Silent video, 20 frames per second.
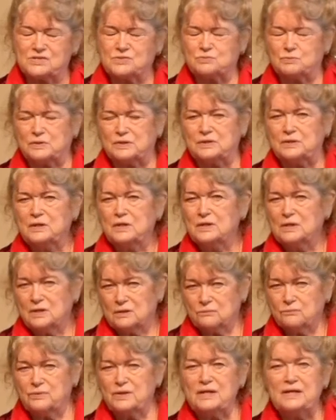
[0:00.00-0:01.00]
when
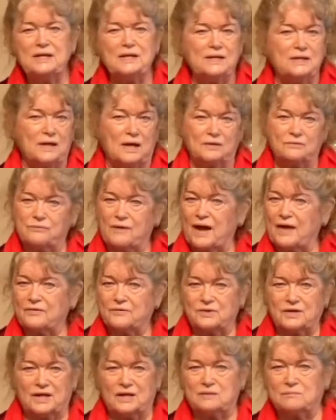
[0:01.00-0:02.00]
really I'd rather
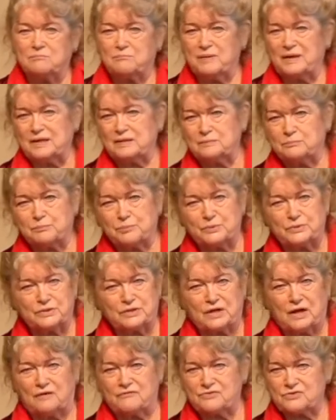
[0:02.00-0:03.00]
get in bed and pull the
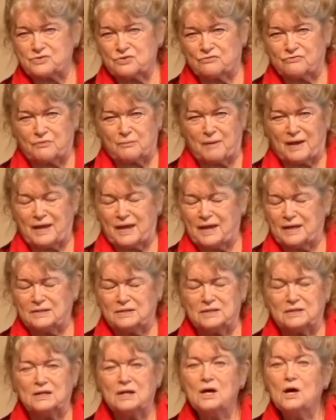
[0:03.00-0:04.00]
covers over my head
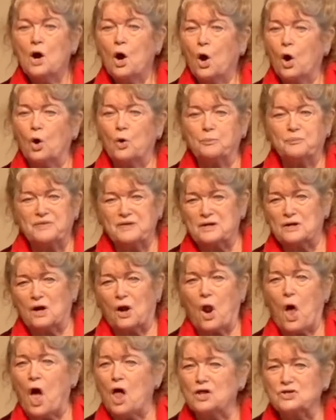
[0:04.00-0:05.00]
and hope that it'll
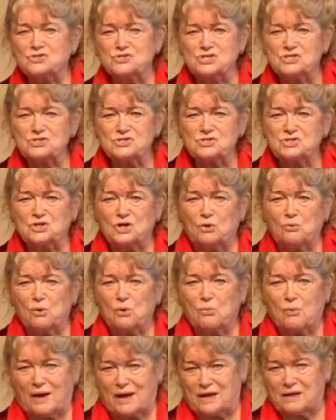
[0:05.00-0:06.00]
all just go
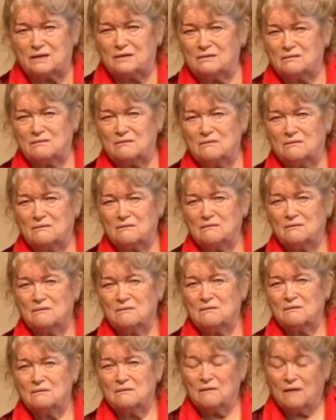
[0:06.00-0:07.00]
away.
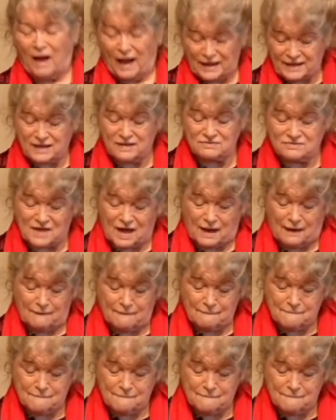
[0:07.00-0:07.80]
I get that.